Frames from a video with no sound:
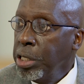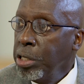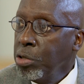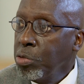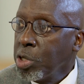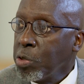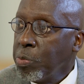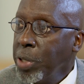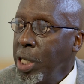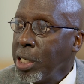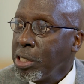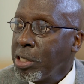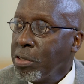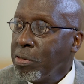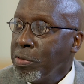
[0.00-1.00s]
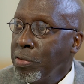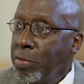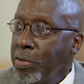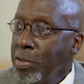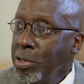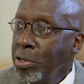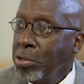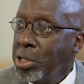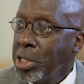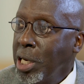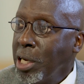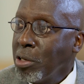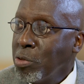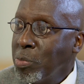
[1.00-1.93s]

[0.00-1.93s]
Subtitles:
who was the pastor of New Shiloh